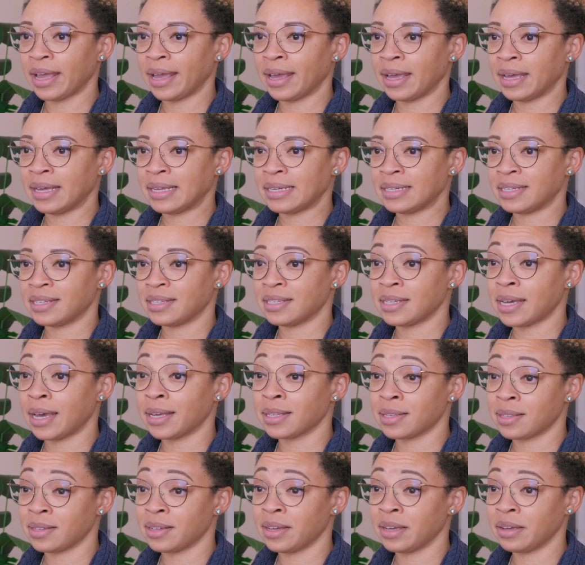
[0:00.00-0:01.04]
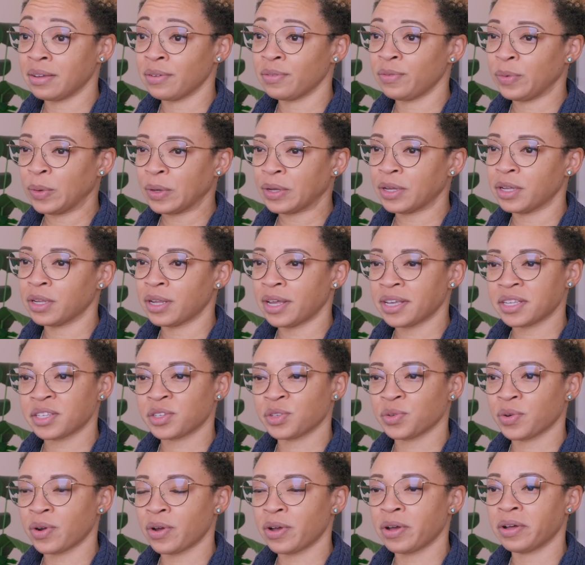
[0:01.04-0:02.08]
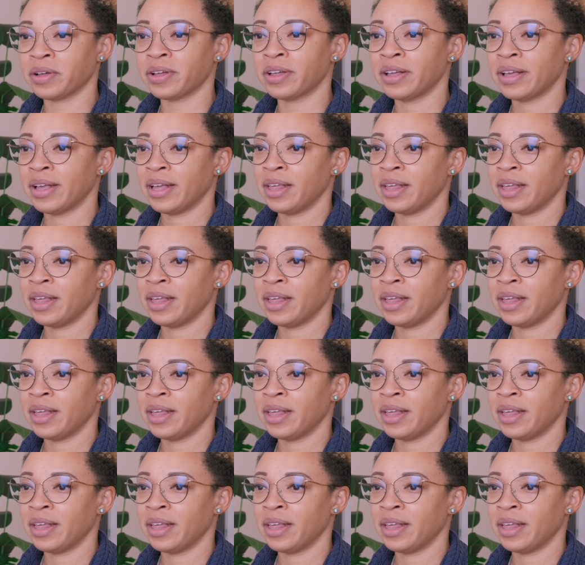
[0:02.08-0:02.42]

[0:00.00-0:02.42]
and testing for cholesterol